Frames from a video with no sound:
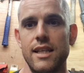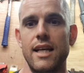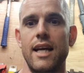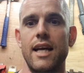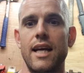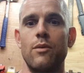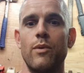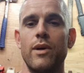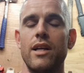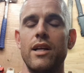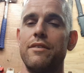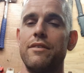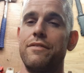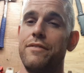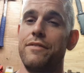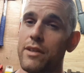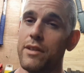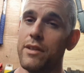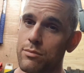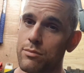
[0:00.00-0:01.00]
And when I
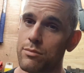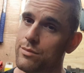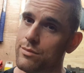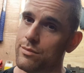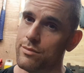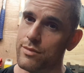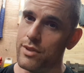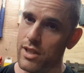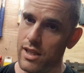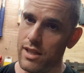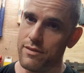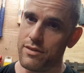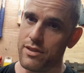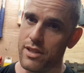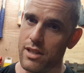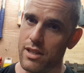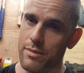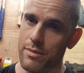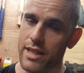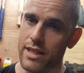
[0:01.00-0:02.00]
film knives
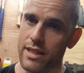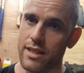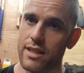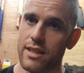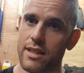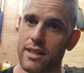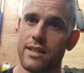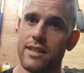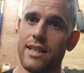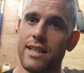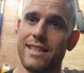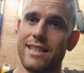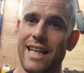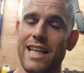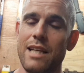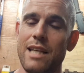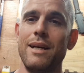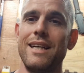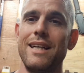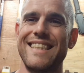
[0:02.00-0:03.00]
that I make, they
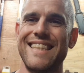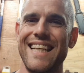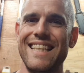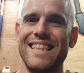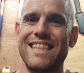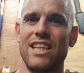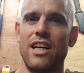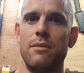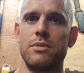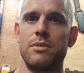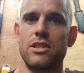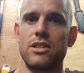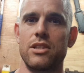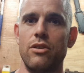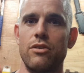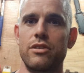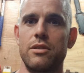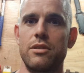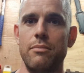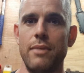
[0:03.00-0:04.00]
take about 10 times as
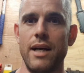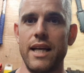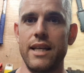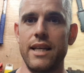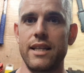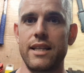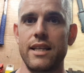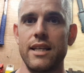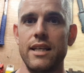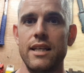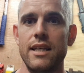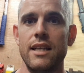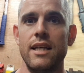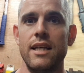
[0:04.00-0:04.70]
long to make